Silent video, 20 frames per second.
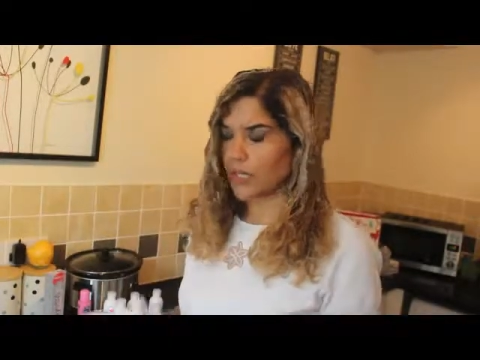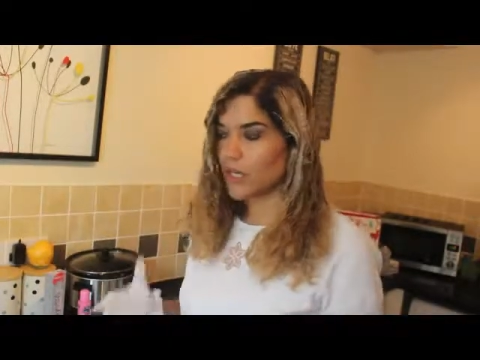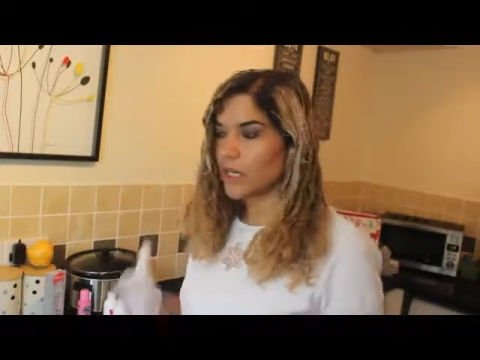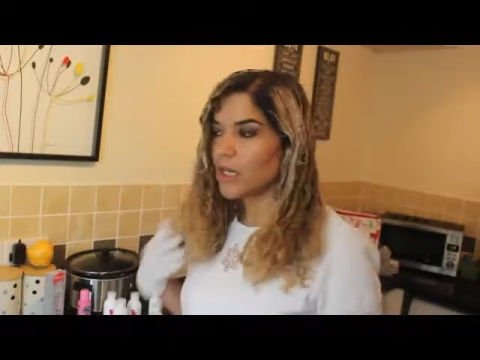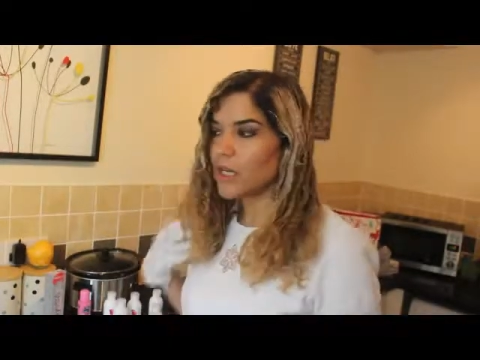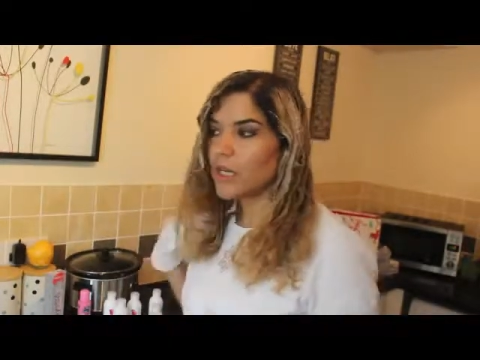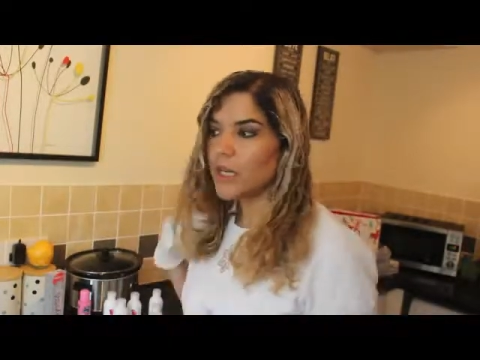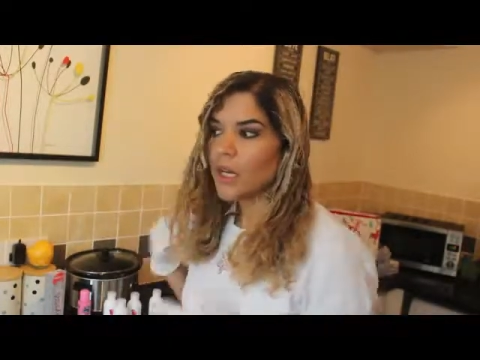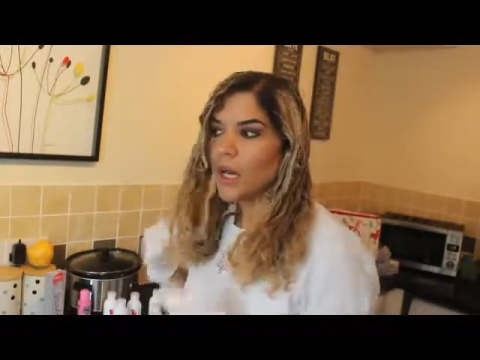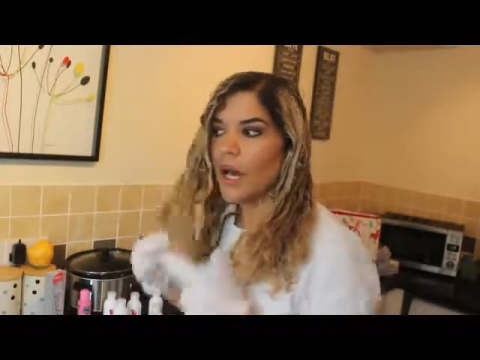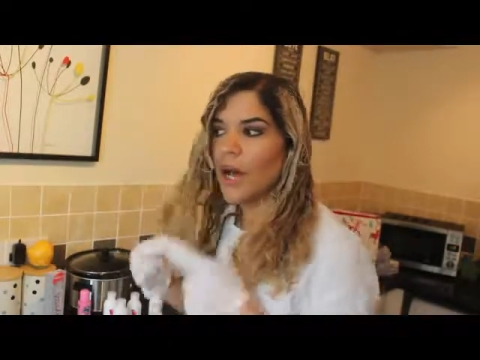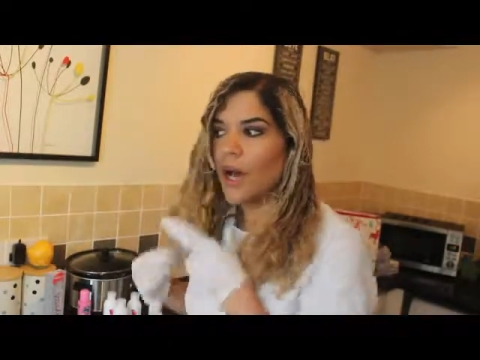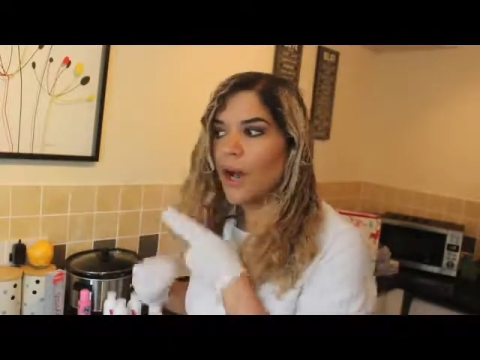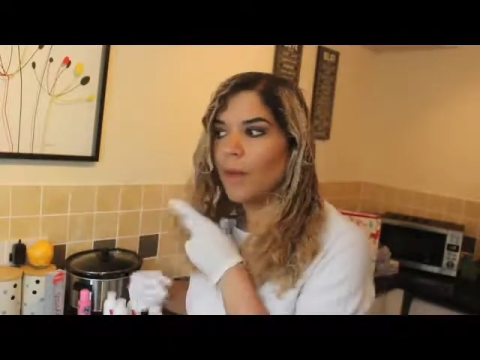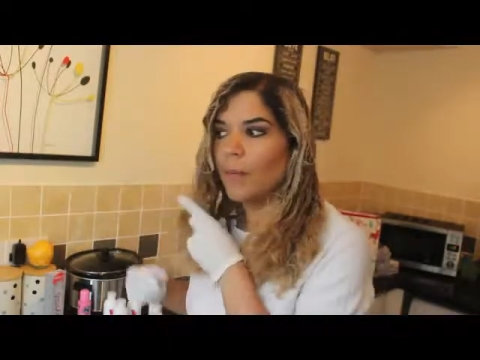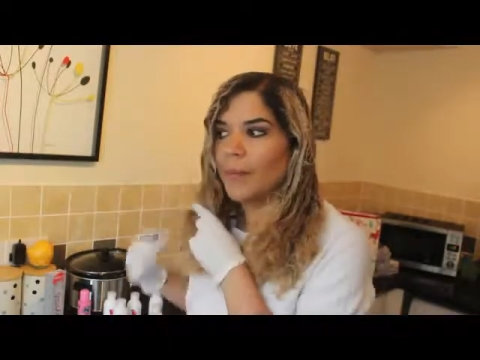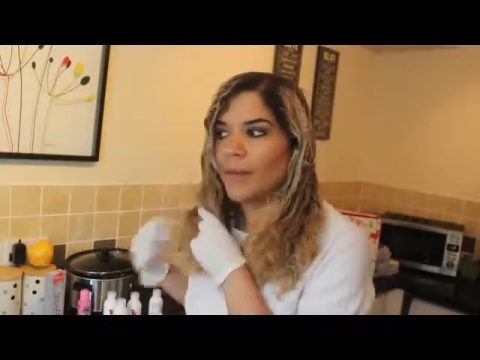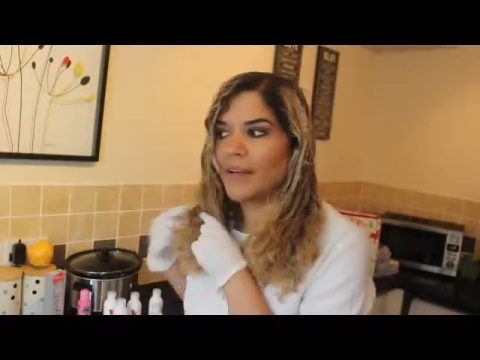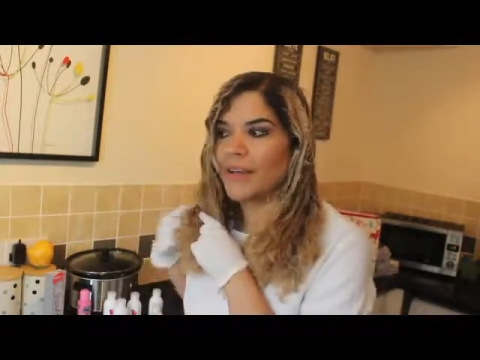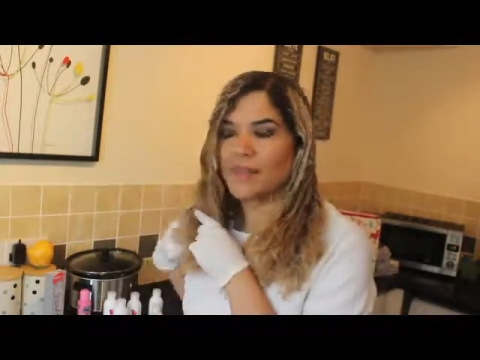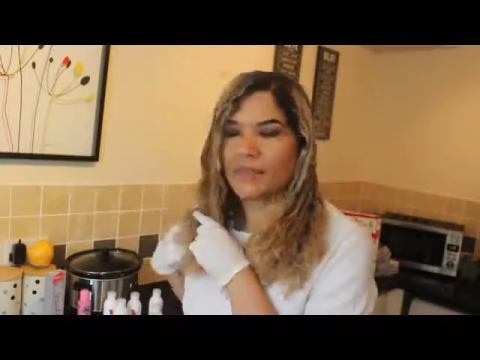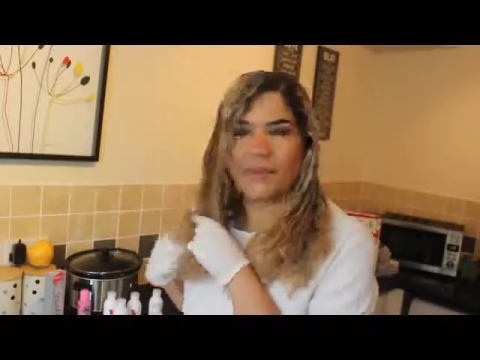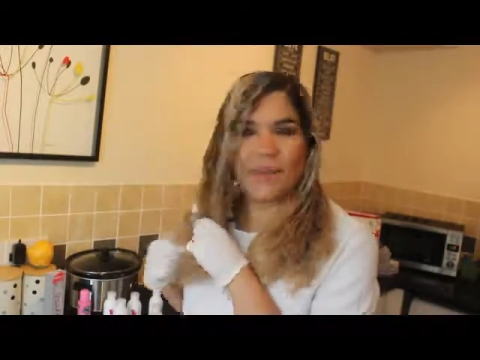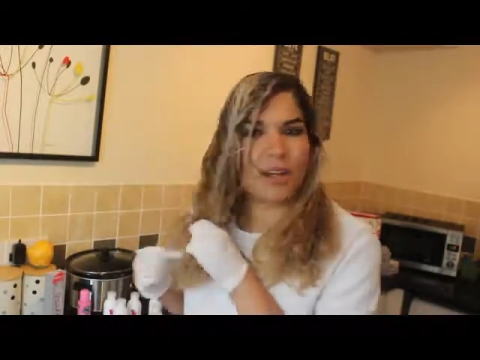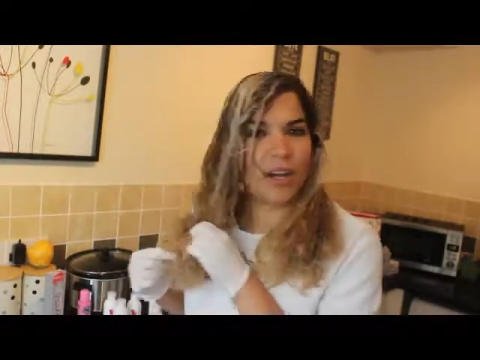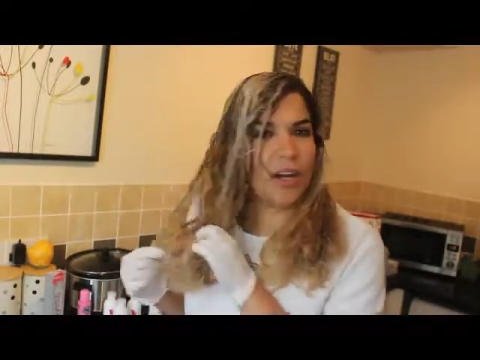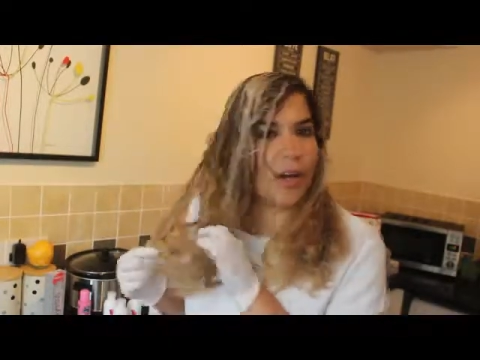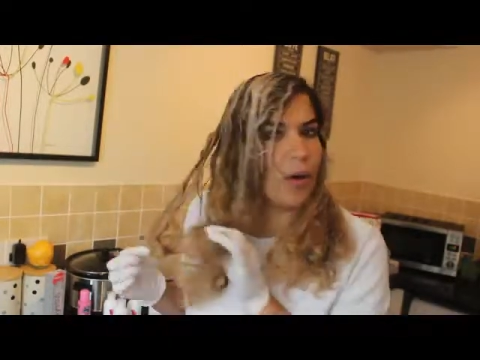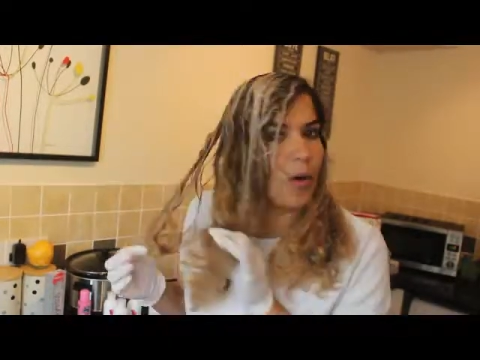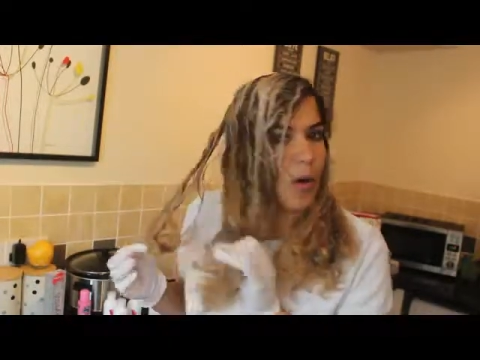because I'm going to
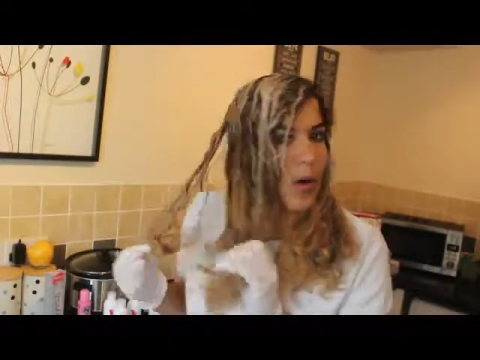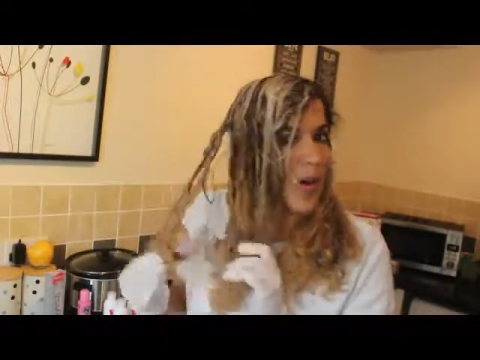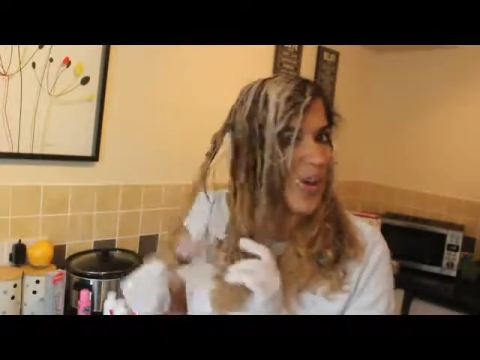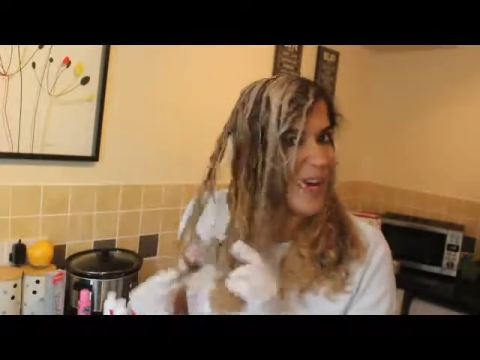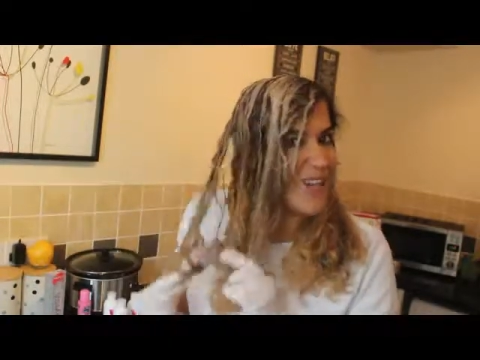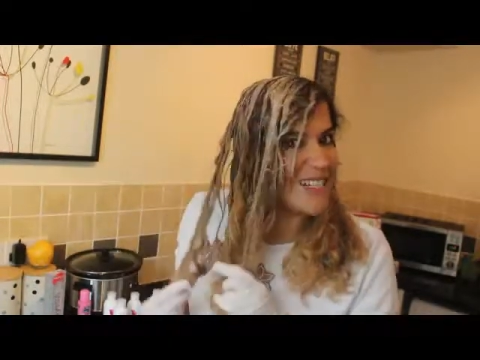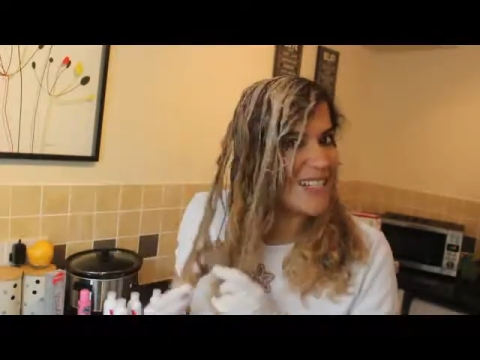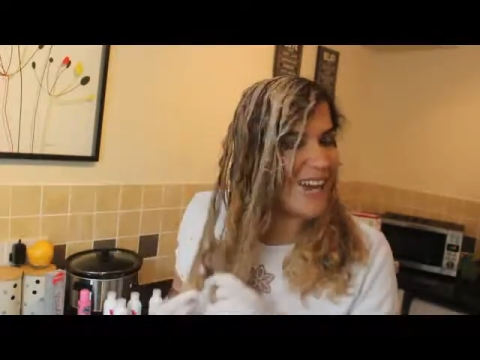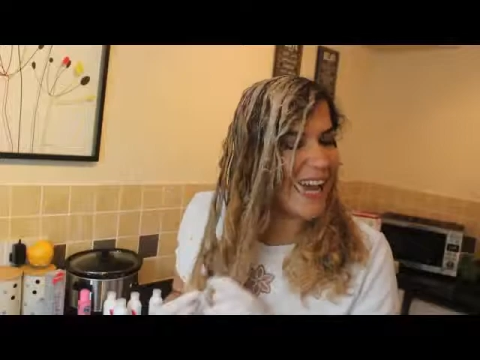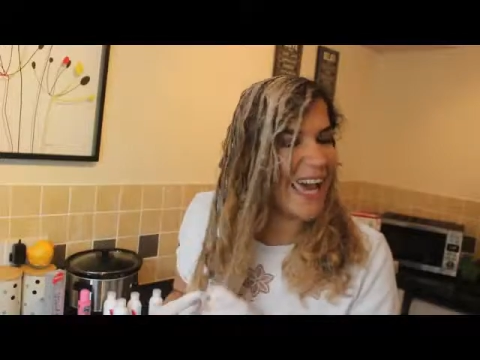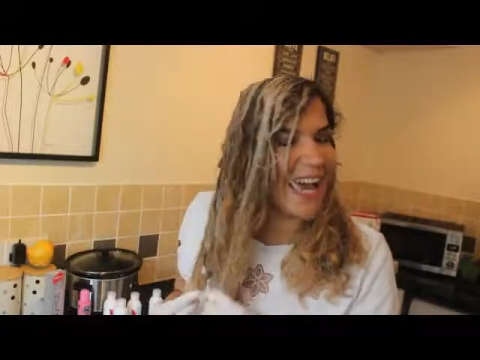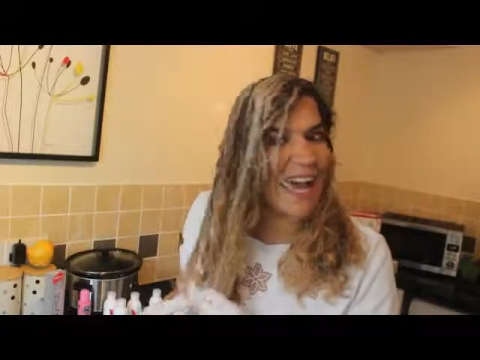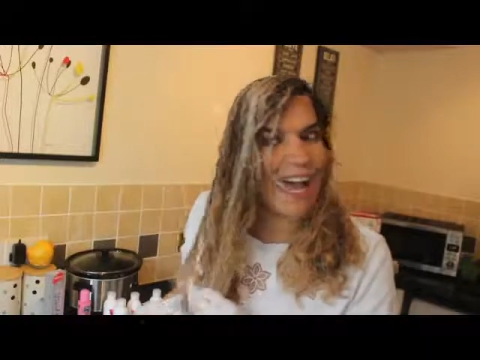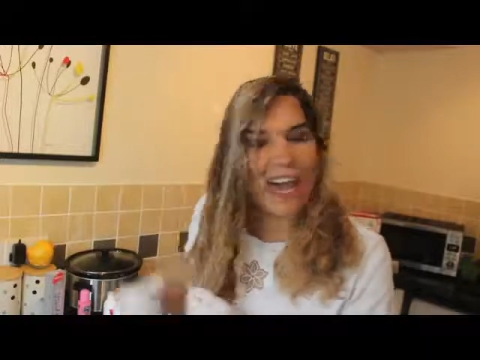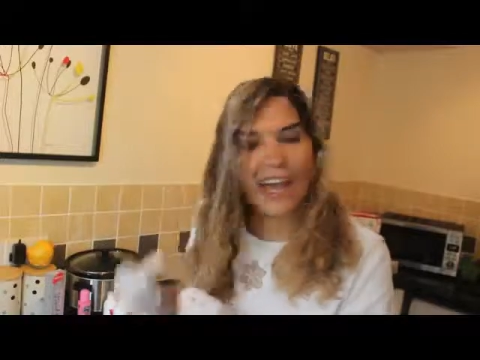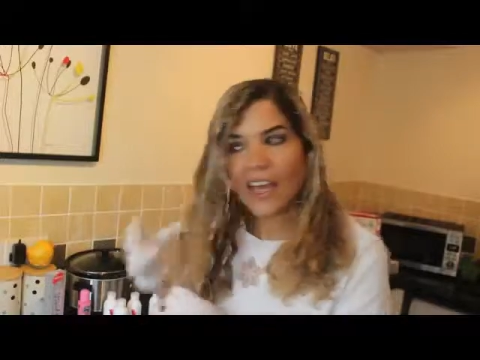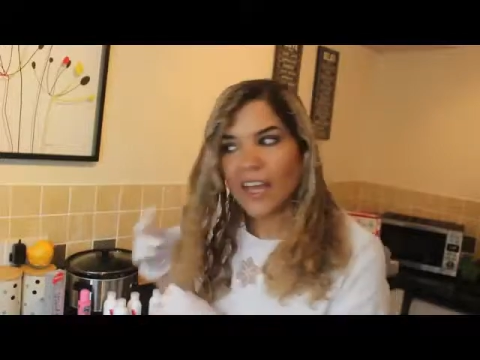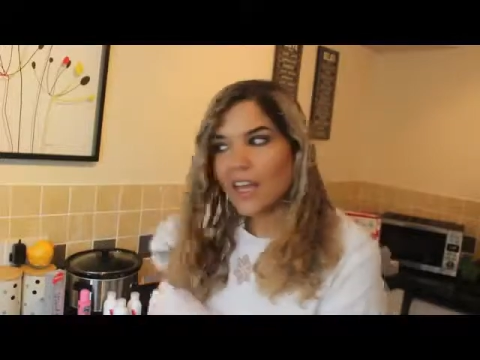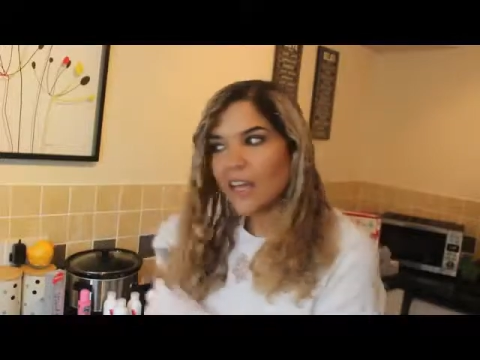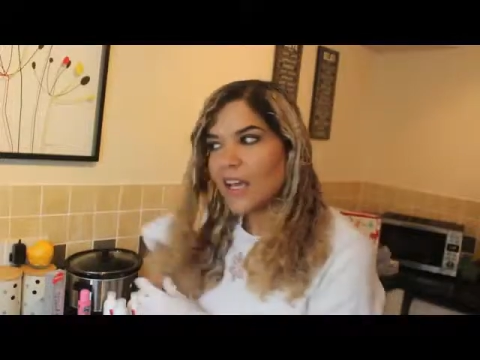go on light hair.